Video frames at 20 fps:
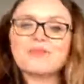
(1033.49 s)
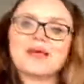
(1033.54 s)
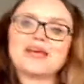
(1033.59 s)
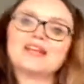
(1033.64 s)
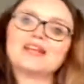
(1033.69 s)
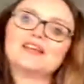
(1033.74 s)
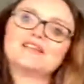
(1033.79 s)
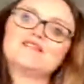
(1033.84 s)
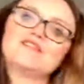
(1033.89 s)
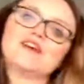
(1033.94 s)

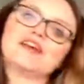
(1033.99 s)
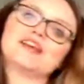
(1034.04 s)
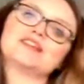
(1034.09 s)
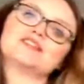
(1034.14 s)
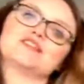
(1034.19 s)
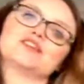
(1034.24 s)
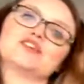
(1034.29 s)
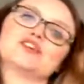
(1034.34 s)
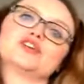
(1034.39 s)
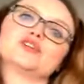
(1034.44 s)
any advice,
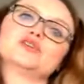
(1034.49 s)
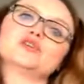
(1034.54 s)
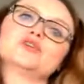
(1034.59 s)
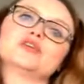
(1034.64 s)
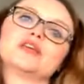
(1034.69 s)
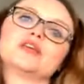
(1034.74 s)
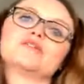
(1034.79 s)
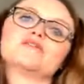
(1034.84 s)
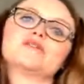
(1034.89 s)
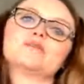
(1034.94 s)
or you're
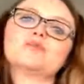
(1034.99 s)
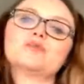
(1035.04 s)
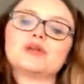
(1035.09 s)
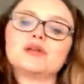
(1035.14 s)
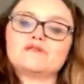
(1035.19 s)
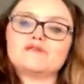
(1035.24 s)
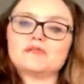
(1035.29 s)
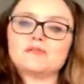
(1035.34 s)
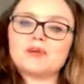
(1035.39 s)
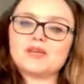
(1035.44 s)
looking for more
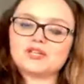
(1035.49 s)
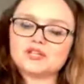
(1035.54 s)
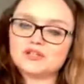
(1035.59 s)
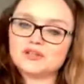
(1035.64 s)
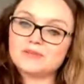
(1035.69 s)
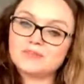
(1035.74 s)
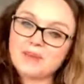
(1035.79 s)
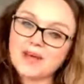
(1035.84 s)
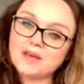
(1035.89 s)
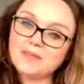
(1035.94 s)
information
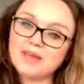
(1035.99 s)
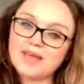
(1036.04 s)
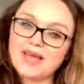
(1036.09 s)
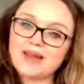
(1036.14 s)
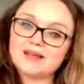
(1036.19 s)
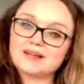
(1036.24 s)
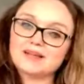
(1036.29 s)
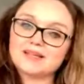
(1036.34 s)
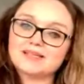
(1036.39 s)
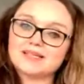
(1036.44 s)
and
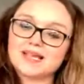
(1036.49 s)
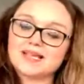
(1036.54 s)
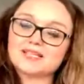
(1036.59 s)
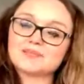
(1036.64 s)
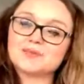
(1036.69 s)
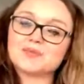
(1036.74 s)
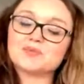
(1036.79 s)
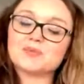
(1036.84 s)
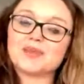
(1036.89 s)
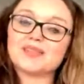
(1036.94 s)
biomechanical
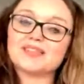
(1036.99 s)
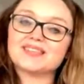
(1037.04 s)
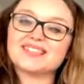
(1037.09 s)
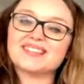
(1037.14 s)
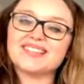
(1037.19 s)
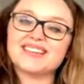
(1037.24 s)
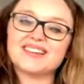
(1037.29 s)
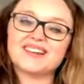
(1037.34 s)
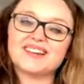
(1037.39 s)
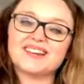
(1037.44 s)
assessments with us
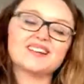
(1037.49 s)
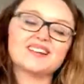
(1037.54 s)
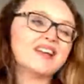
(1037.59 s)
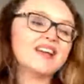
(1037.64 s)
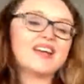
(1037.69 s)
here,